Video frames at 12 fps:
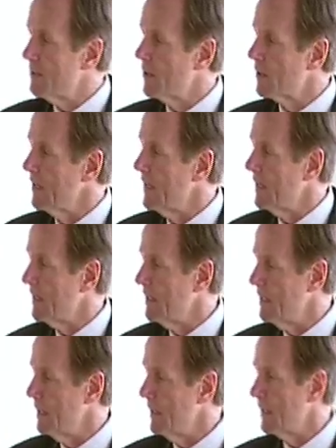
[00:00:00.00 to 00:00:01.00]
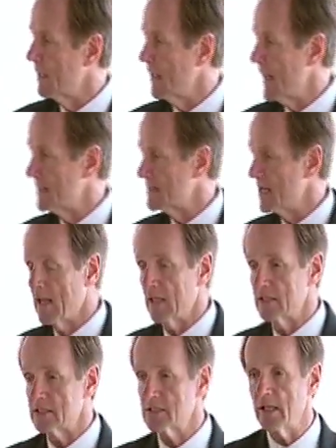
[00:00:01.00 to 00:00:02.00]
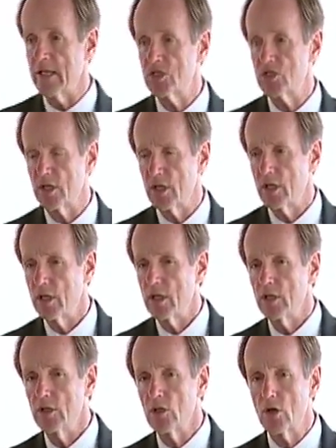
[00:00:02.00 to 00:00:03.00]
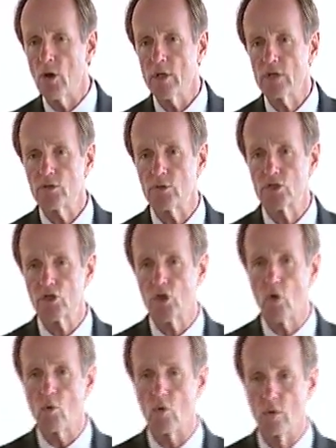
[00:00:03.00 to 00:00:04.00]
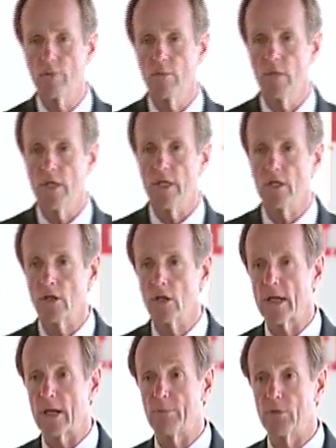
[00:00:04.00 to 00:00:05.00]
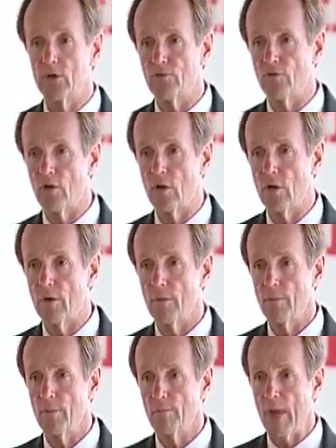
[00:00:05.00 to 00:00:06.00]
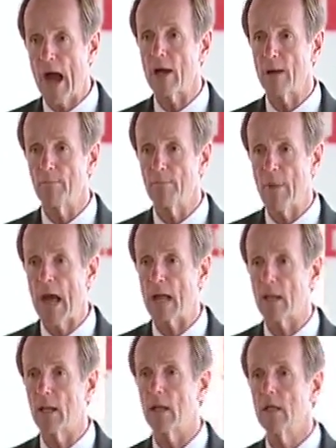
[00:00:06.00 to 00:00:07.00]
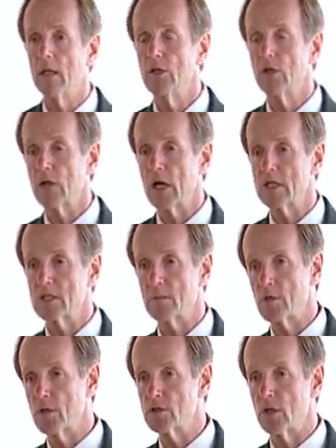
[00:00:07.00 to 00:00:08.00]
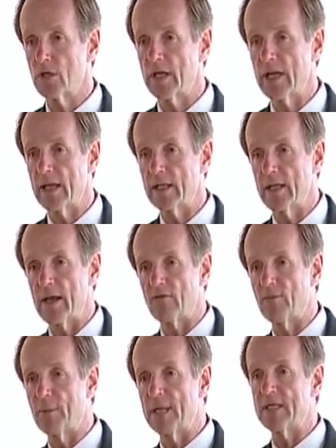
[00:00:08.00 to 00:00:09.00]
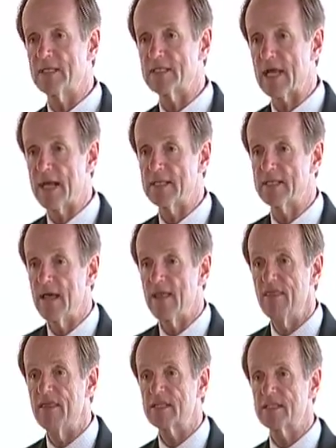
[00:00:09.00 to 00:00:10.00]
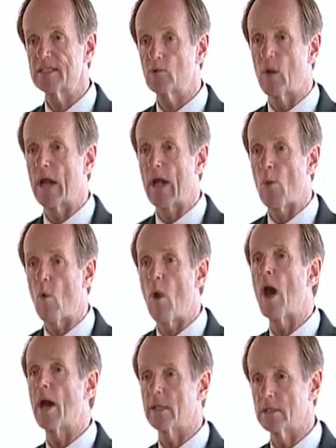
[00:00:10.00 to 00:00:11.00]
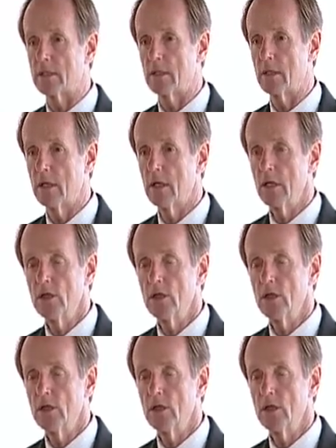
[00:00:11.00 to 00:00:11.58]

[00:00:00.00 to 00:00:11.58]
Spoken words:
Similarly in a glass tile installation, you'll go into a showroom and you'll look at a beautiful mock-up model. Your customer is looking at it. Everybody decides, this is what I want.